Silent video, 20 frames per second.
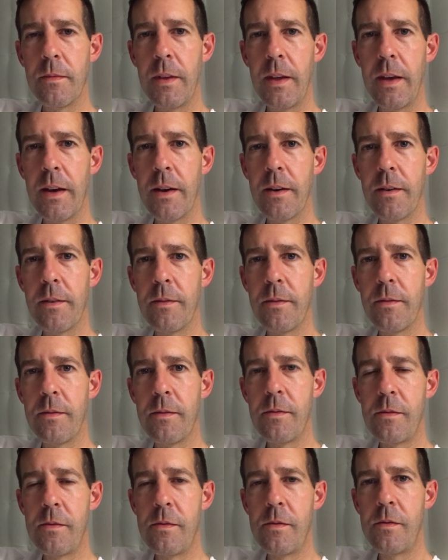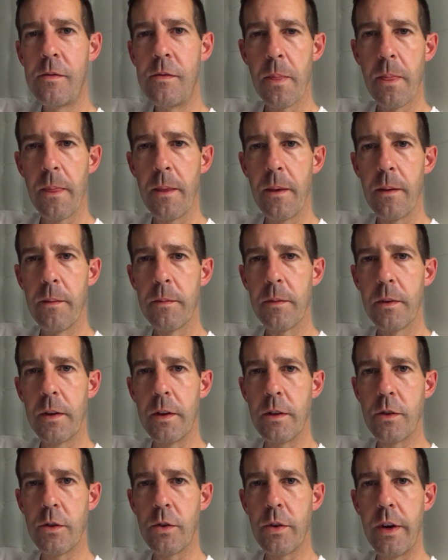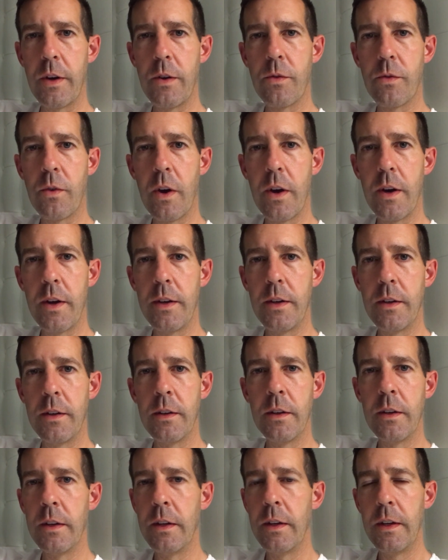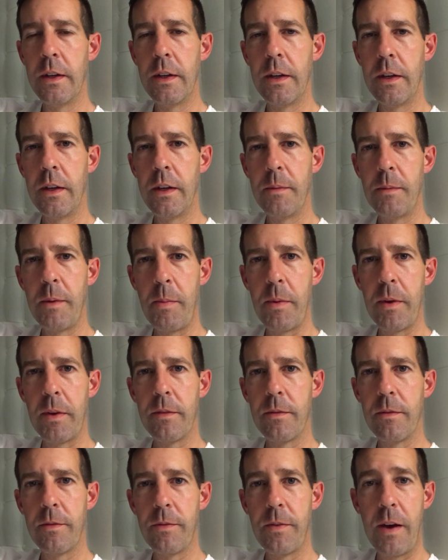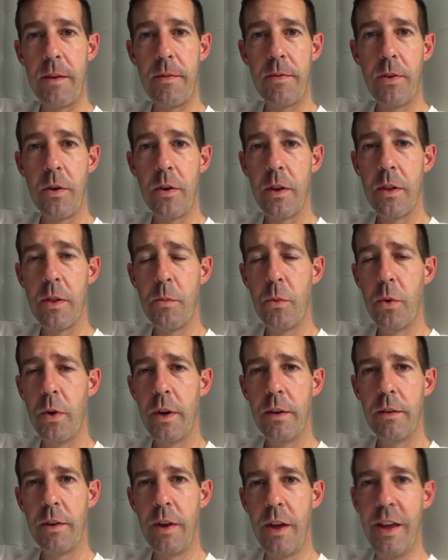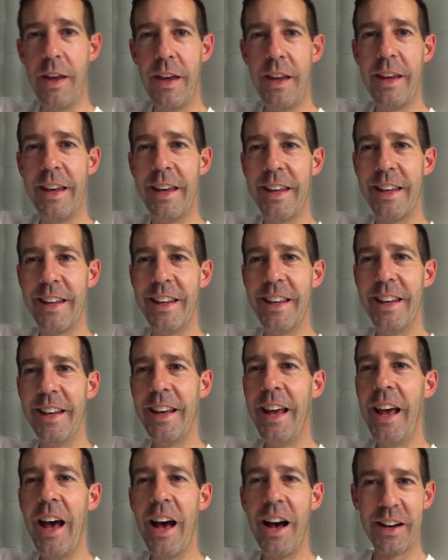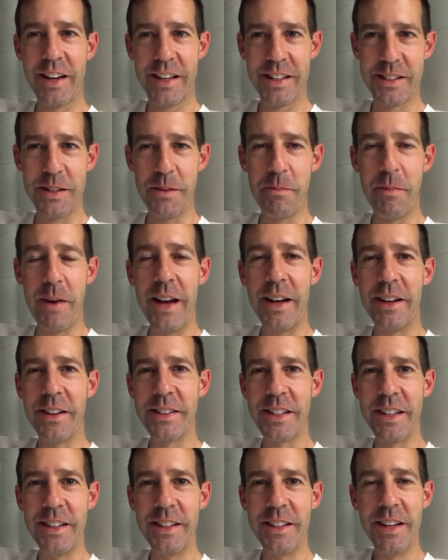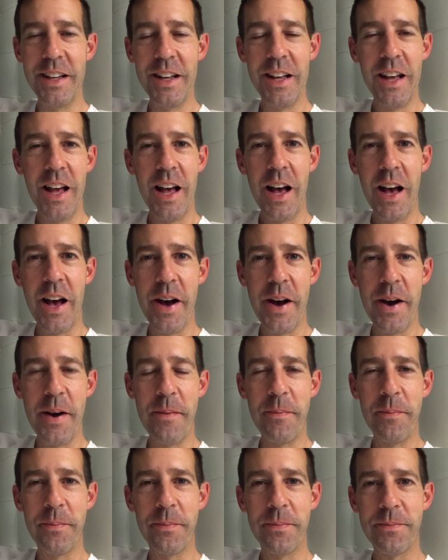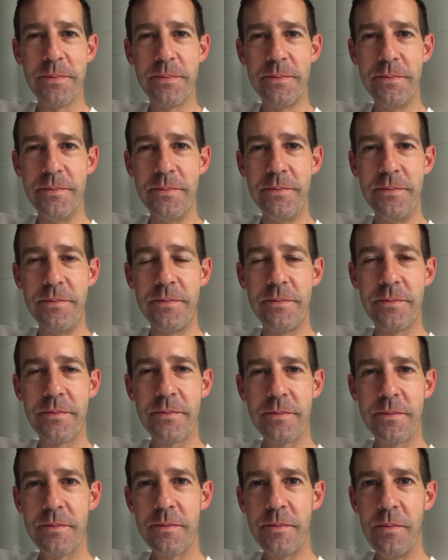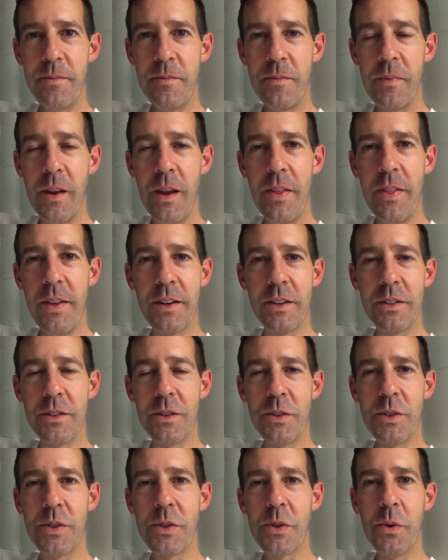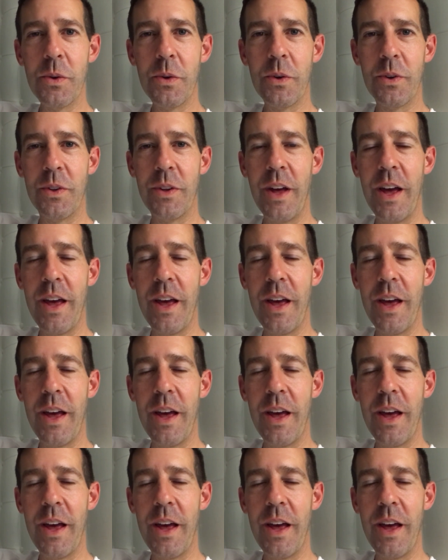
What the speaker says: Yeah. I'm going to try and run maybe at 5:30 in the morning. I'll get some miles in. And then I'll do school.